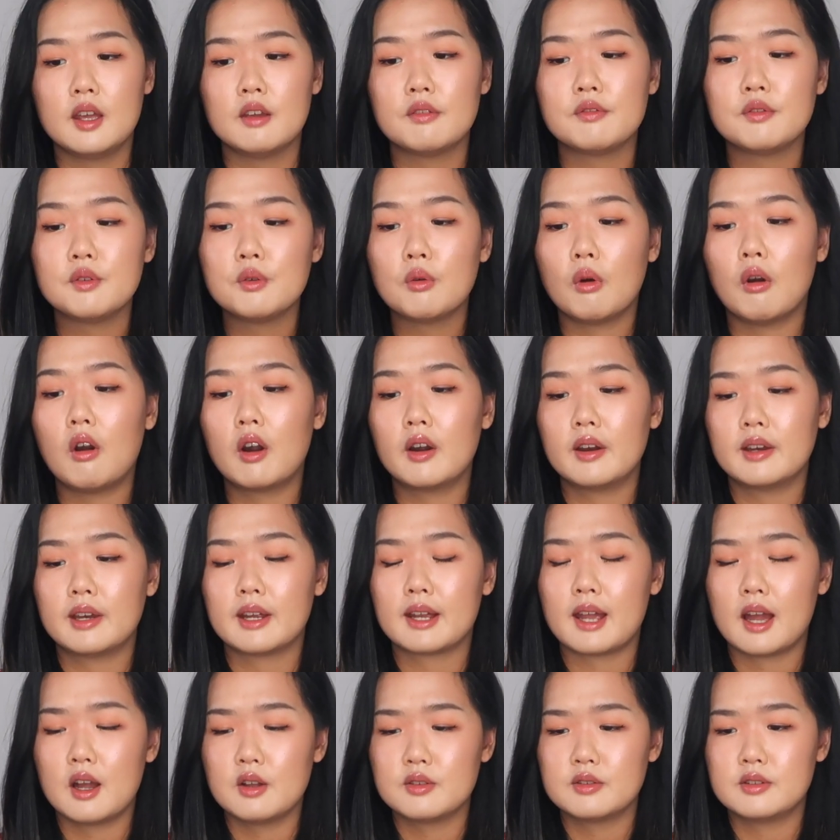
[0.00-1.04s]
If you are an
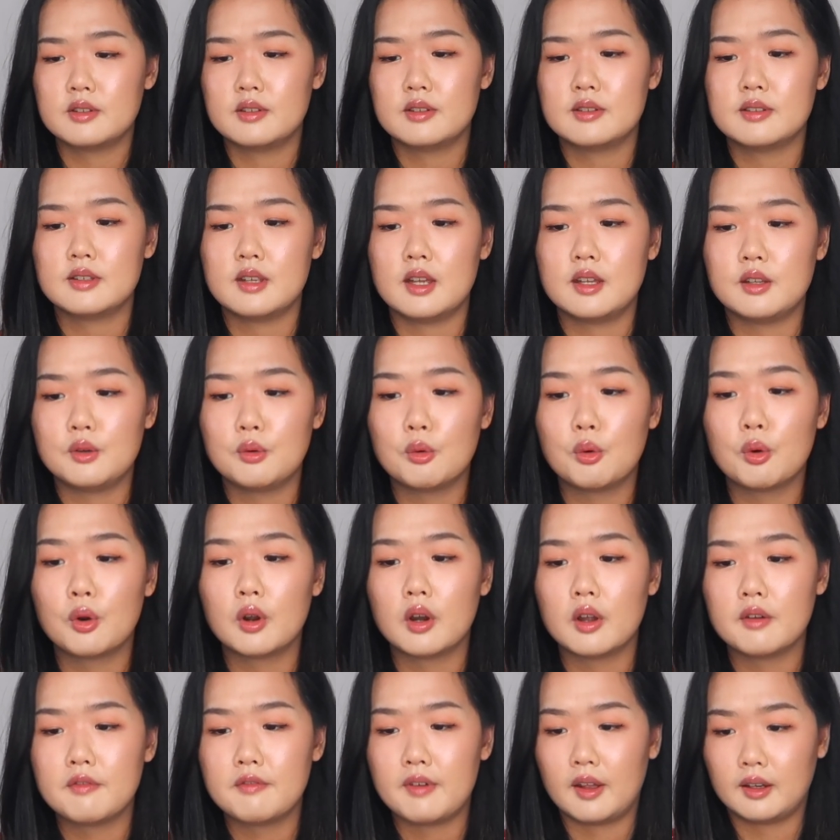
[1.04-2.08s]
accountant and you were
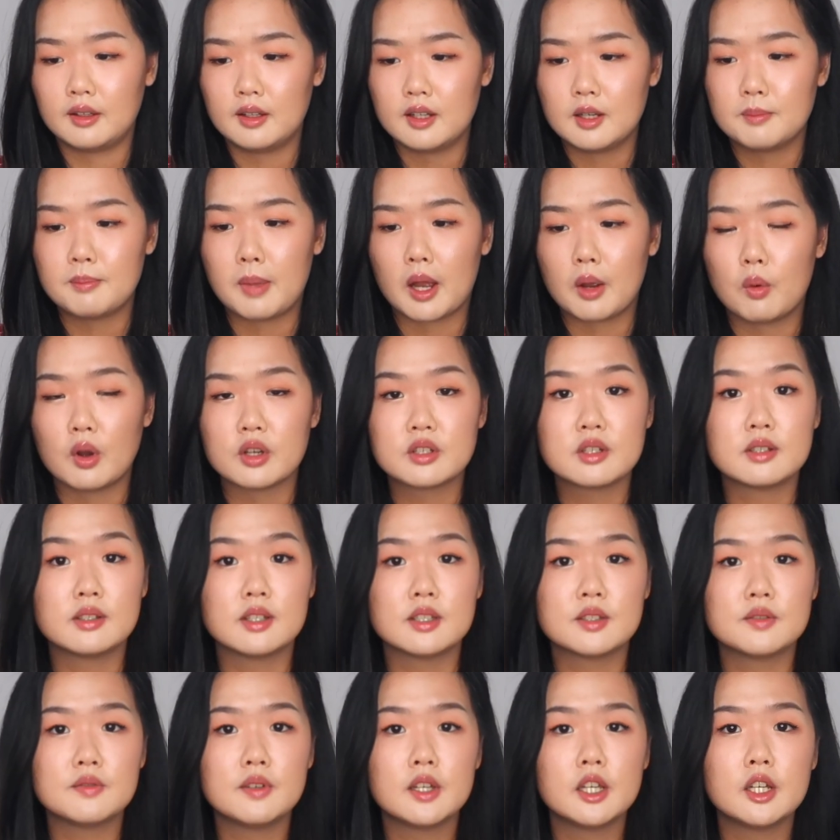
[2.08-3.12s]
offended by watching
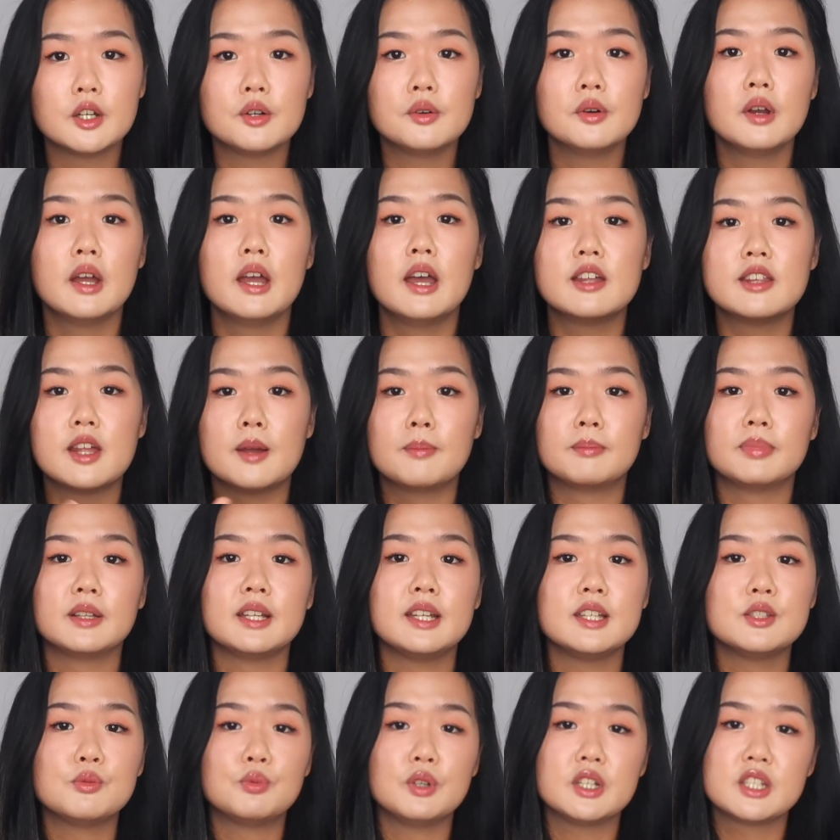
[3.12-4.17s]
this video, then
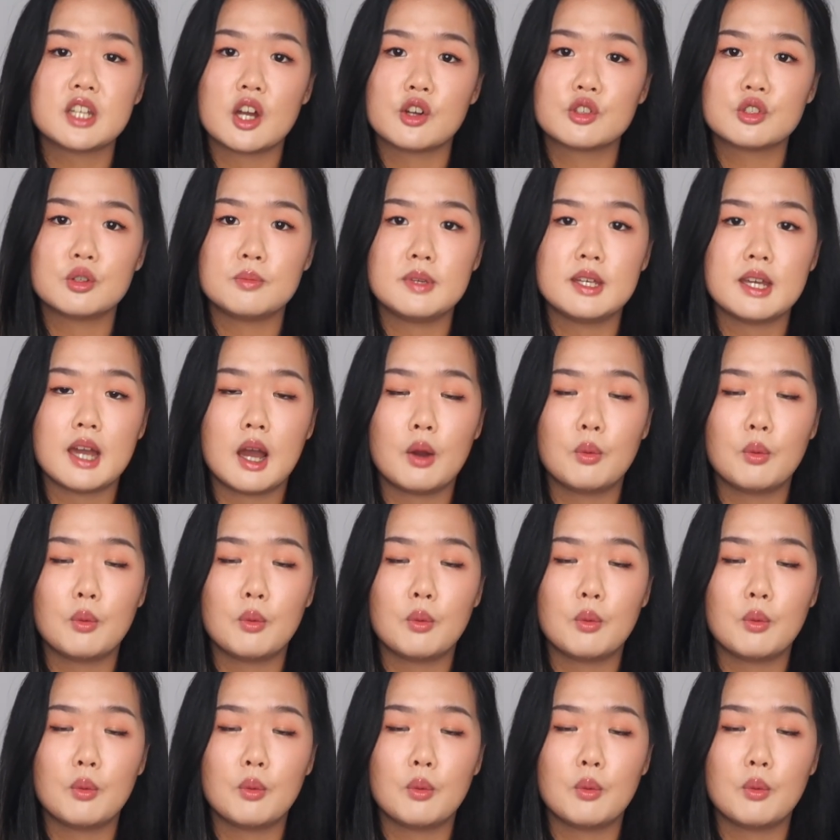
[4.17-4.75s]
please reach out to me.